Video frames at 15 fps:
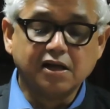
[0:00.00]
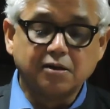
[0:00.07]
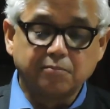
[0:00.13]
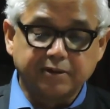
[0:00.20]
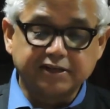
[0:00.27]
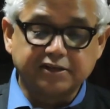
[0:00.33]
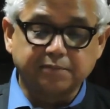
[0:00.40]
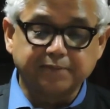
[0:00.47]
But
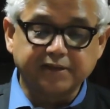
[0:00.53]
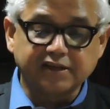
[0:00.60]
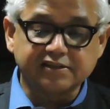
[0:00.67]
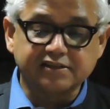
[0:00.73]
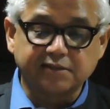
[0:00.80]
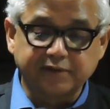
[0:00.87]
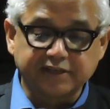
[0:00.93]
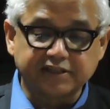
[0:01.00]
it appears
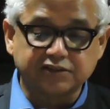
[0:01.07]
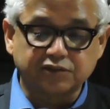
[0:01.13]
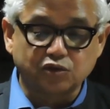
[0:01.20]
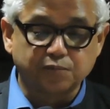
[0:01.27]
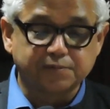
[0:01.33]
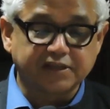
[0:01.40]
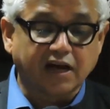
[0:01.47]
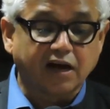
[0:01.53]
that British
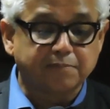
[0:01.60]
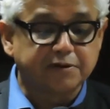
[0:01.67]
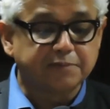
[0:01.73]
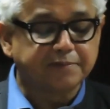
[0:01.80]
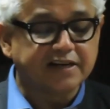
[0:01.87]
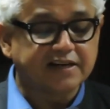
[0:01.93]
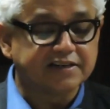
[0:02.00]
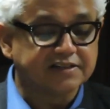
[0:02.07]
troops are
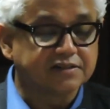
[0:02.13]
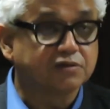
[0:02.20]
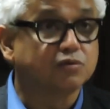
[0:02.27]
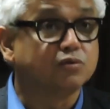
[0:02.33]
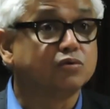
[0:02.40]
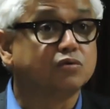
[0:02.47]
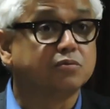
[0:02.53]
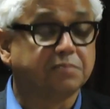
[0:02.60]
preparing
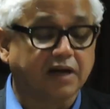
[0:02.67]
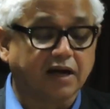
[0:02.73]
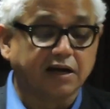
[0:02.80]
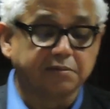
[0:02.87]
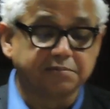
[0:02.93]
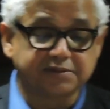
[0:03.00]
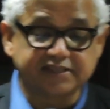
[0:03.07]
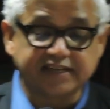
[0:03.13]

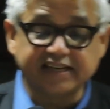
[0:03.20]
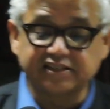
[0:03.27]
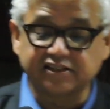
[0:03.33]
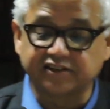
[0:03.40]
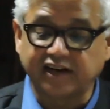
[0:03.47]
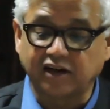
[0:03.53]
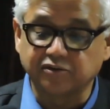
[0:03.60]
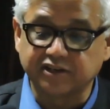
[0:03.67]
to stage a
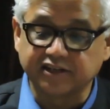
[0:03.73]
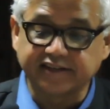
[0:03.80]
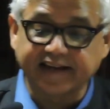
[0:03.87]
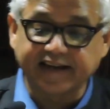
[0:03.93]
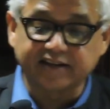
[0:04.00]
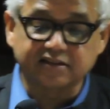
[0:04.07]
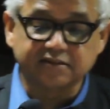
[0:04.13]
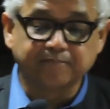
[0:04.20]
ground
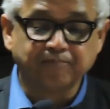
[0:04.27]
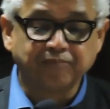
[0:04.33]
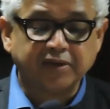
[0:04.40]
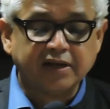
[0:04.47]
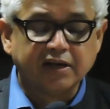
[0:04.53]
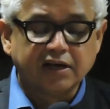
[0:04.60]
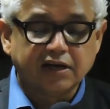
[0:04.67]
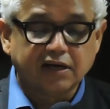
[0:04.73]
attack.
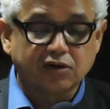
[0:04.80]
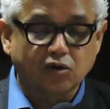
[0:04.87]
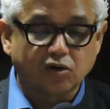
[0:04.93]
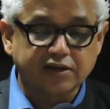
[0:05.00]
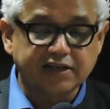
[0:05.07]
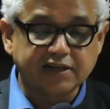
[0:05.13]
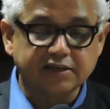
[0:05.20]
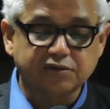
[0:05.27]

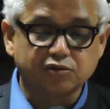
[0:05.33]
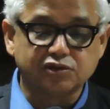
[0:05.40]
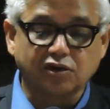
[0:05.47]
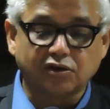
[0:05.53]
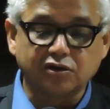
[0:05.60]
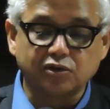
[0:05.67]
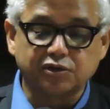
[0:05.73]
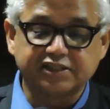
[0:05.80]
According to
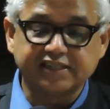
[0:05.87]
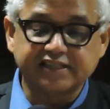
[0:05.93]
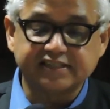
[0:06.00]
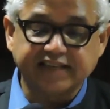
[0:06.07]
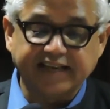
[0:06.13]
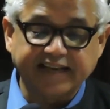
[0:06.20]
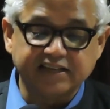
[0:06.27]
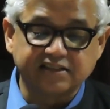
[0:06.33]
Zhong Luji's
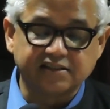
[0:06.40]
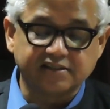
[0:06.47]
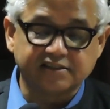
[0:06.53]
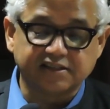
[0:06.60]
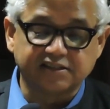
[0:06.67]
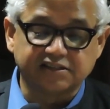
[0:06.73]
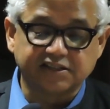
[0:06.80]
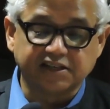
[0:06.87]
agents
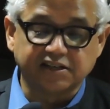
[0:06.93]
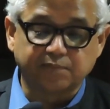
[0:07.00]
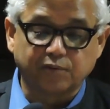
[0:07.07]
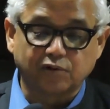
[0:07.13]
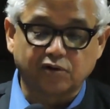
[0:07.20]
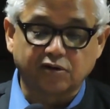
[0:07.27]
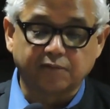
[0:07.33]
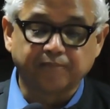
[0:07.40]
in
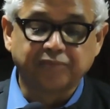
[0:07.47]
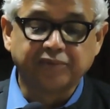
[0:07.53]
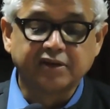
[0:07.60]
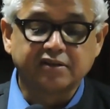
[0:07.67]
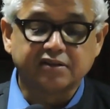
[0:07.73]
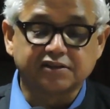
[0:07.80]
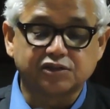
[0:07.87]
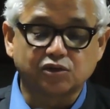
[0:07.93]
Singapore,
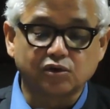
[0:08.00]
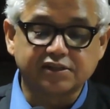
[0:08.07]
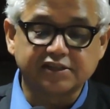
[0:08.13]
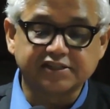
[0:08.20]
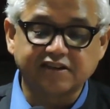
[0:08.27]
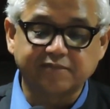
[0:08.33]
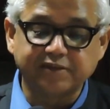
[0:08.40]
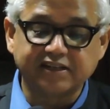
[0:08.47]
the soldiers
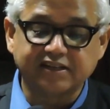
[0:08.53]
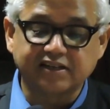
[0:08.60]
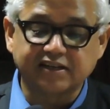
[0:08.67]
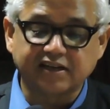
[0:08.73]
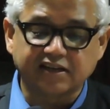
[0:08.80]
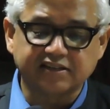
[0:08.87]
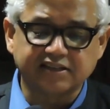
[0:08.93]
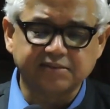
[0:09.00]
have been
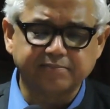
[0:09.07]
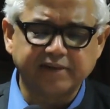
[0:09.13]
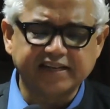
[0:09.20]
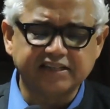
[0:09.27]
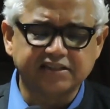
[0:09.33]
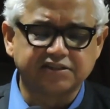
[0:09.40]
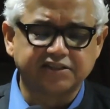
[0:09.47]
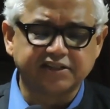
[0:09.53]
conducting many
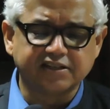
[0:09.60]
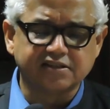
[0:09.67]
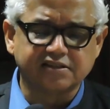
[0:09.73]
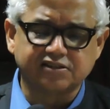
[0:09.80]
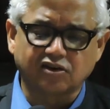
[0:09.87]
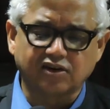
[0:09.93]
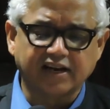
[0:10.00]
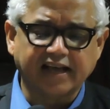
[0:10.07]
drills
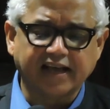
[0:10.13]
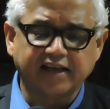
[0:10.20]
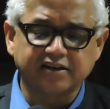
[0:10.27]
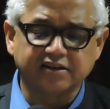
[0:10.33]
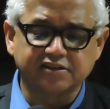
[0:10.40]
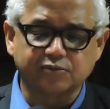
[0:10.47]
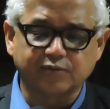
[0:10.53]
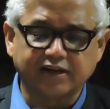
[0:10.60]
on land
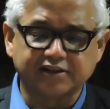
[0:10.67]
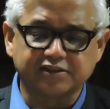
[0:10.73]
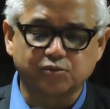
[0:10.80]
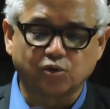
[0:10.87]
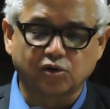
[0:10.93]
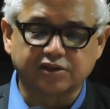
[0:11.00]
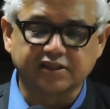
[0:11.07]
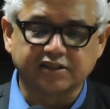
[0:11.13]
as well as
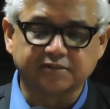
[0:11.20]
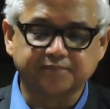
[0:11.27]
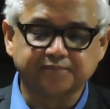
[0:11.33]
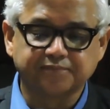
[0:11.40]
water.